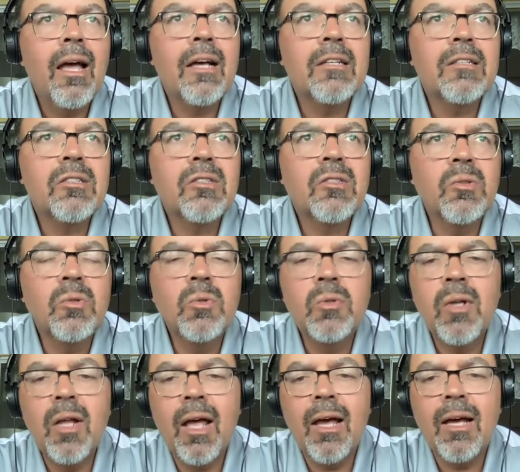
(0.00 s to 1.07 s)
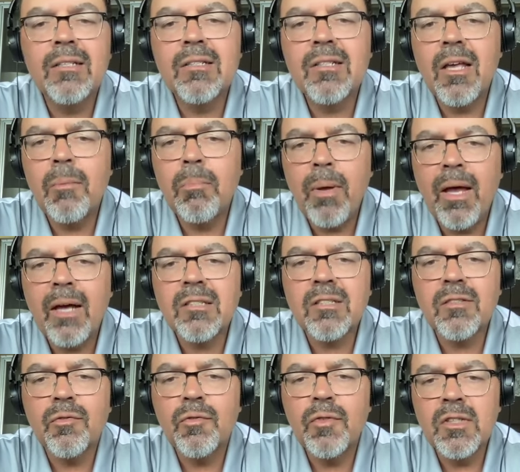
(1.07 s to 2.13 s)
as soon as they pass
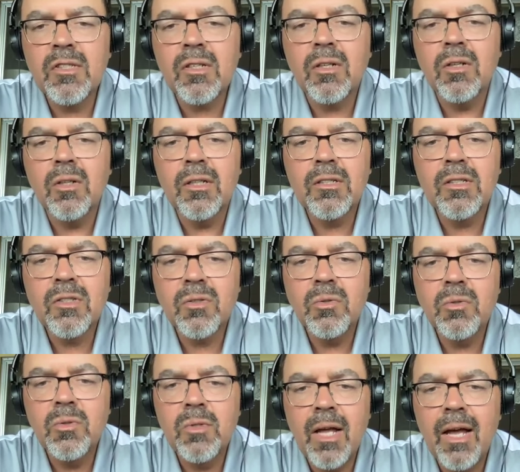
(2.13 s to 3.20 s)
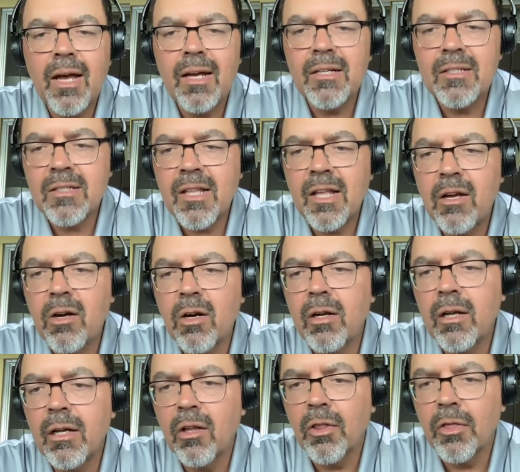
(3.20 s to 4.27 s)
a physical, as soon as they are
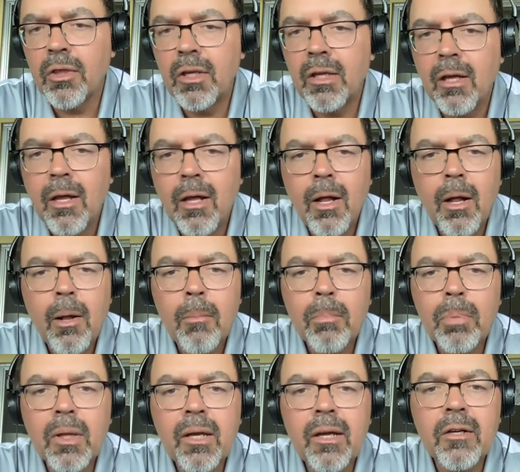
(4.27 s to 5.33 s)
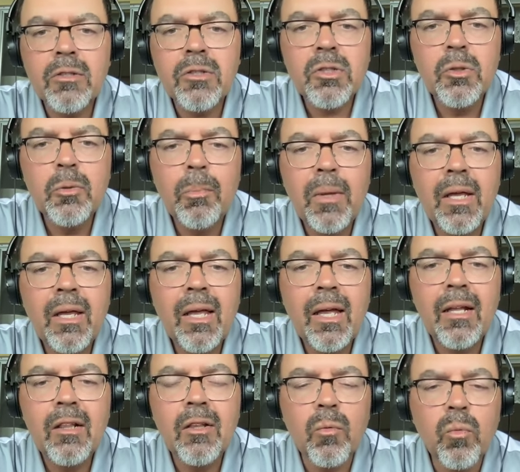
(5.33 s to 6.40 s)
healthy. Players who
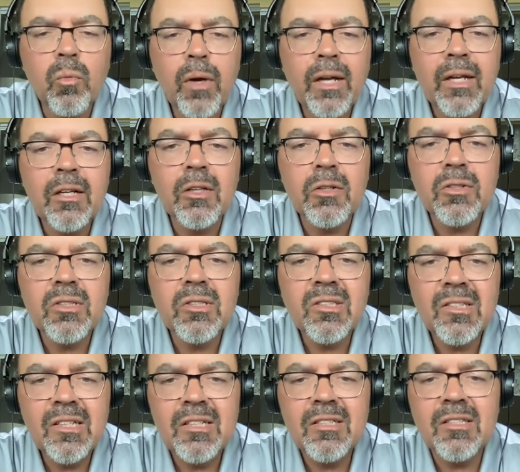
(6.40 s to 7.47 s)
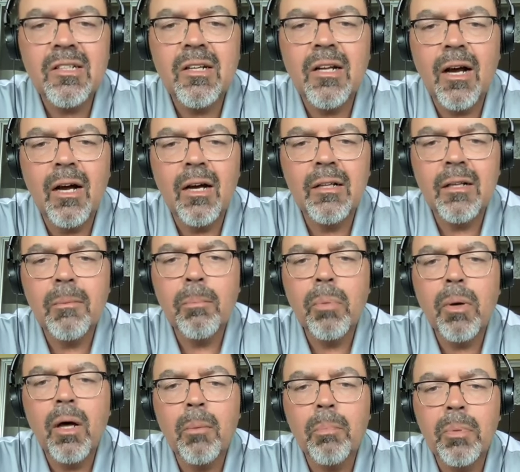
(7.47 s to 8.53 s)
begin the regular season on the
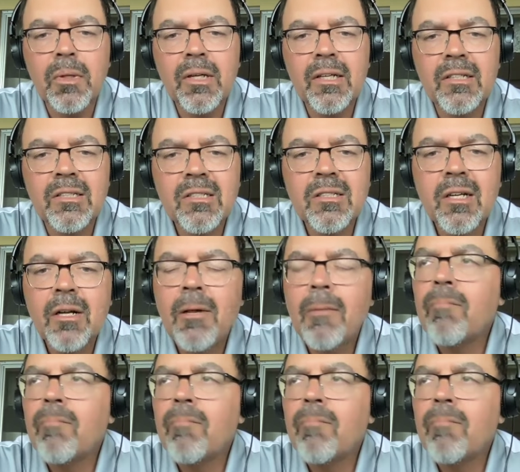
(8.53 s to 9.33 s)
PUP list